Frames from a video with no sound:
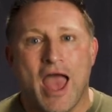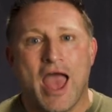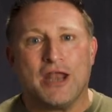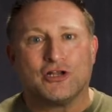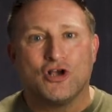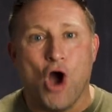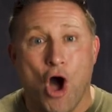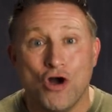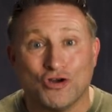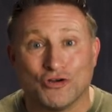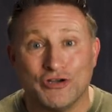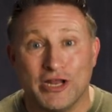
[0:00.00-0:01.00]
and
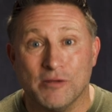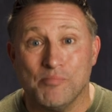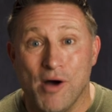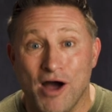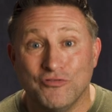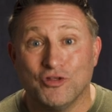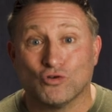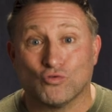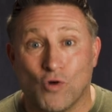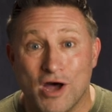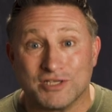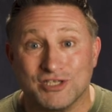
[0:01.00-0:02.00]
conquered it upon the
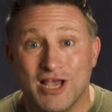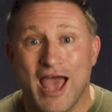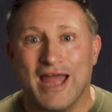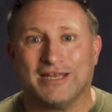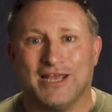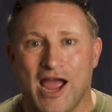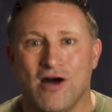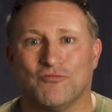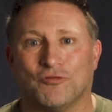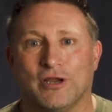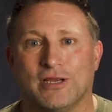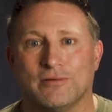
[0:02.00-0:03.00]
cross at
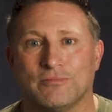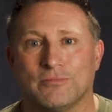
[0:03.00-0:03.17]
Calvary.